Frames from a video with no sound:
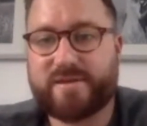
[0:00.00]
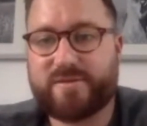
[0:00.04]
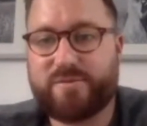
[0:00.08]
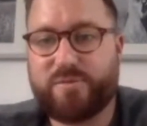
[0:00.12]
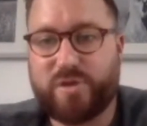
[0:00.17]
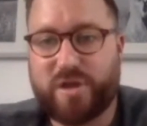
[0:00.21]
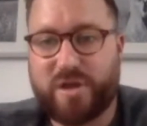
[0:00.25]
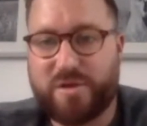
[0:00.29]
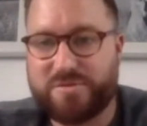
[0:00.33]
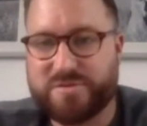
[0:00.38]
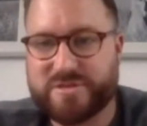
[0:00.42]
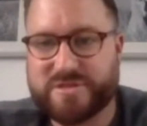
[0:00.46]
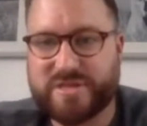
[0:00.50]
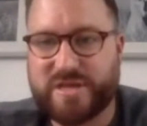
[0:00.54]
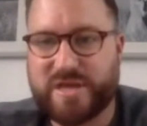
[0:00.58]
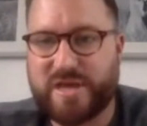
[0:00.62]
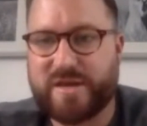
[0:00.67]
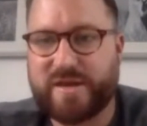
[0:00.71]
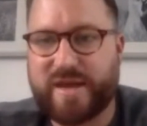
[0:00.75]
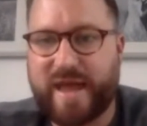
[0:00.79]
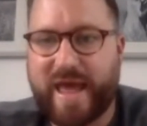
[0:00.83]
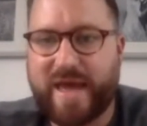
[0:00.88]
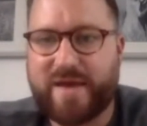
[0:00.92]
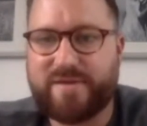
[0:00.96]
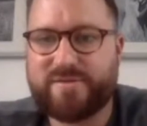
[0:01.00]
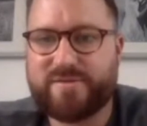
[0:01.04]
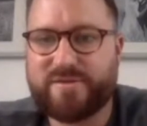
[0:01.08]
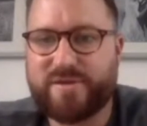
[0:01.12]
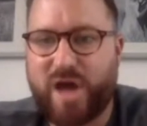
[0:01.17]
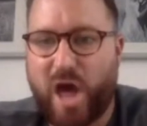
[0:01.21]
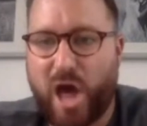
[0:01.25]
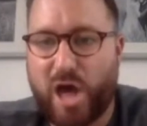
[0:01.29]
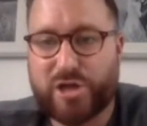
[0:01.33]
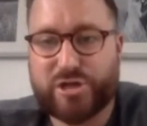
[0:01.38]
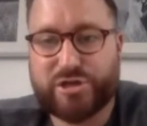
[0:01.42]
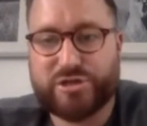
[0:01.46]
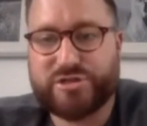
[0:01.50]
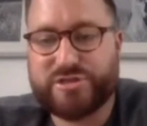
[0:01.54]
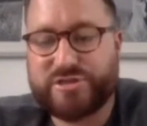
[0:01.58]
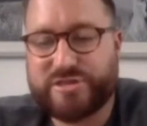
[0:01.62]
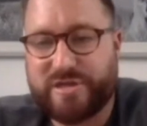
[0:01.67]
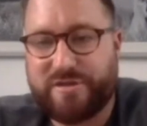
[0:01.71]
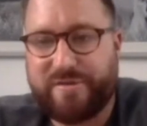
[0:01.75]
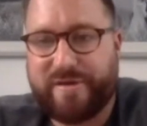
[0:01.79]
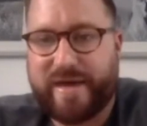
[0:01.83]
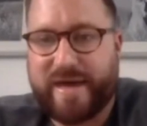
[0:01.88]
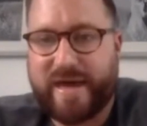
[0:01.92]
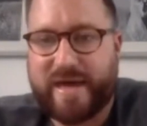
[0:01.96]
what I was doing now, I couldn't do it.